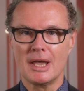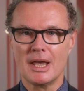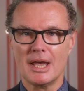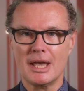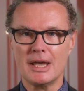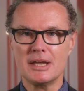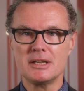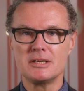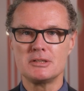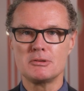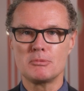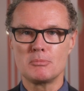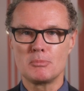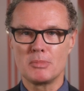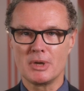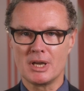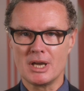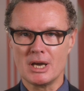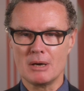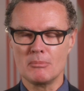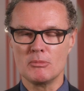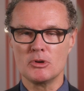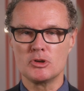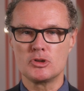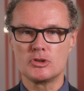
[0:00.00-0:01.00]
and
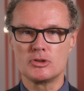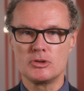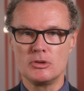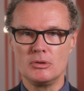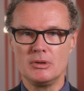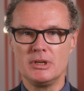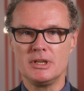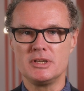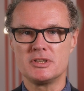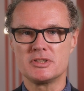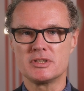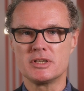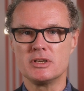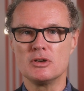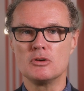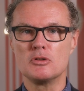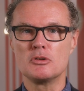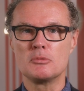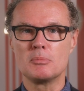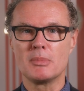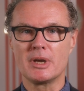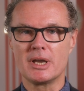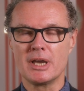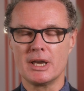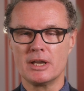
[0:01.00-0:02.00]
become a truly
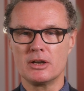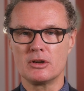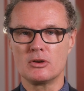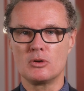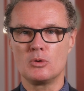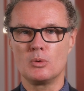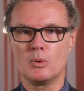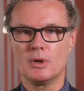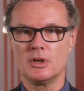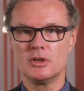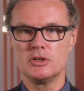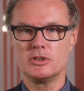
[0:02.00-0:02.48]
skilled mechanical